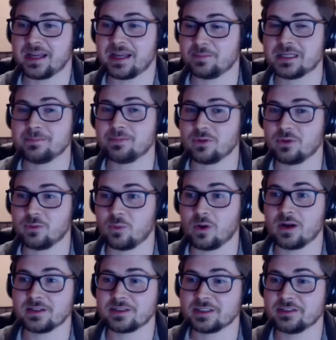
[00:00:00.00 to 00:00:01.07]
people
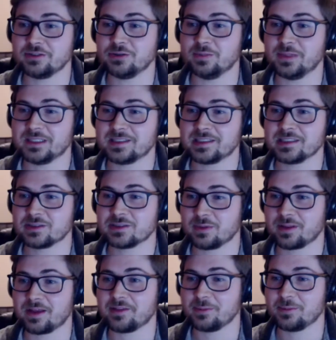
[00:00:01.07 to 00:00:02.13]
want to do business with
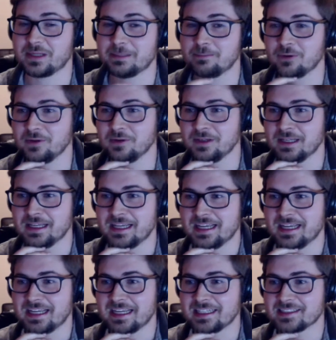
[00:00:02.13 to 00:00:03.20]
other people
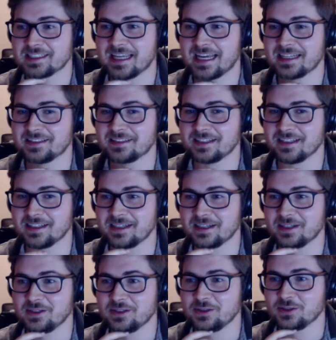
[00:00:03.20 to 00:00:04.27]
is that
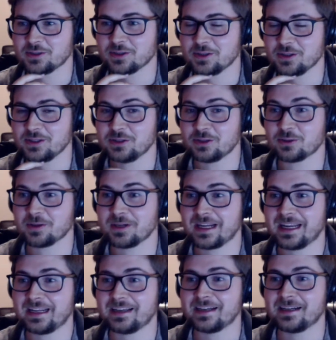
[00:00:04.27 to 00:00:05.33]
you're
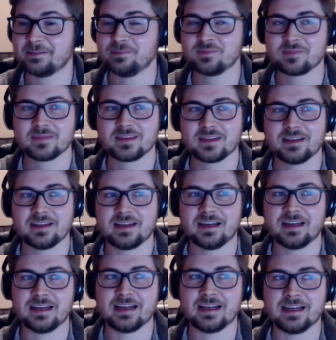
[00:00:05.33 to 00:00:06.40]

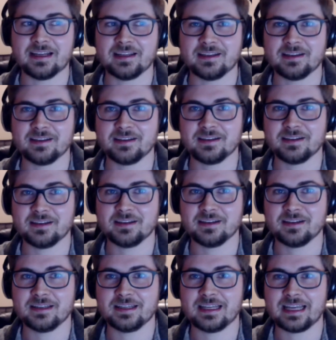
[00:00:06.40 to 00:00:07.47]
uh,
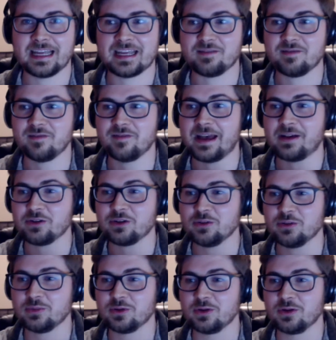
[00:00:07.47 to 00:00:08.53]
a
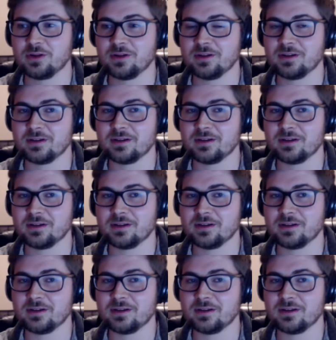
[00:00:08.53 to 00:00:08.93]
valuable,